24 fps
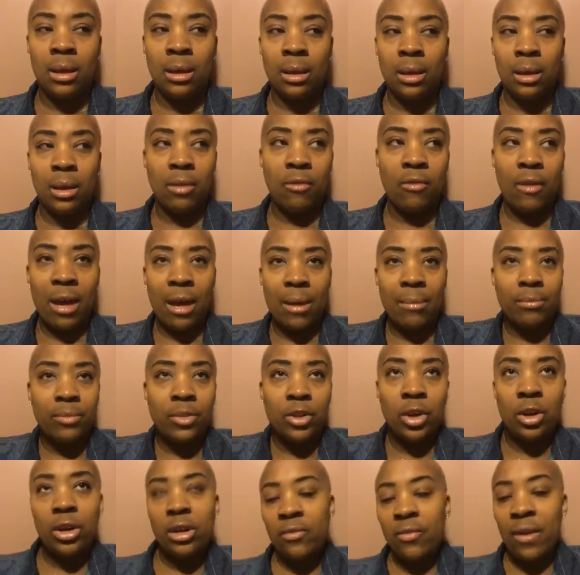if I'm
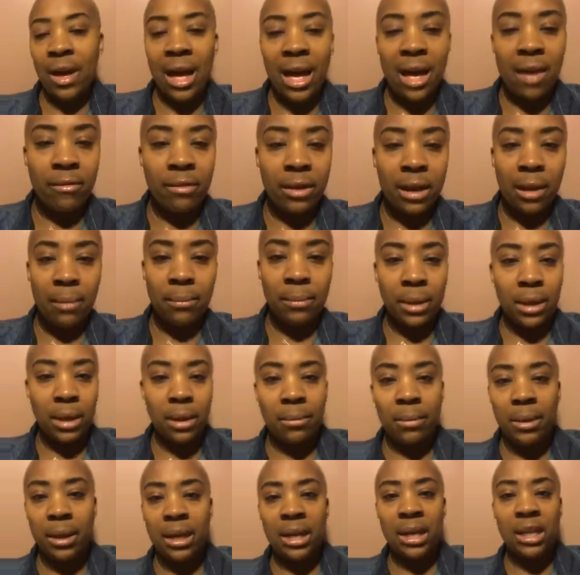35 and I meet a
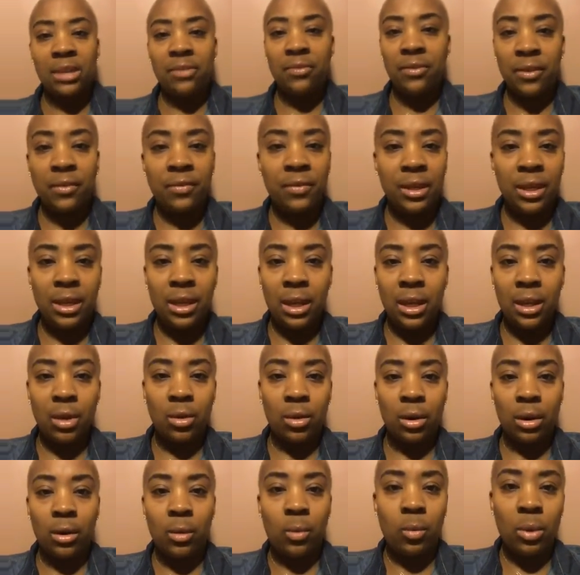man that's 50
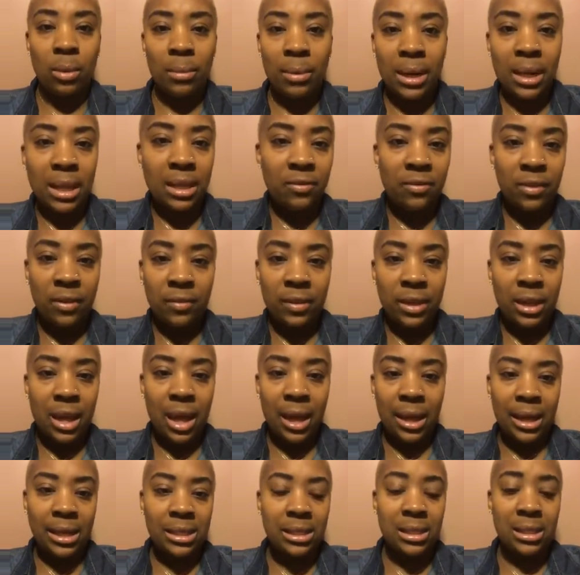or a woman that's 50, I
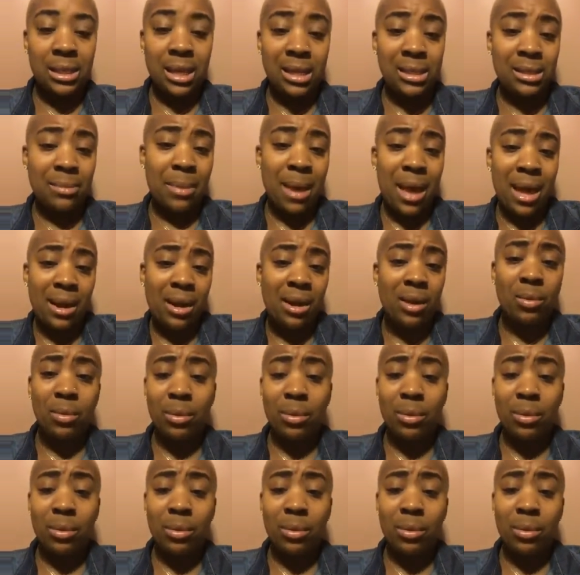guess it doesn't matter.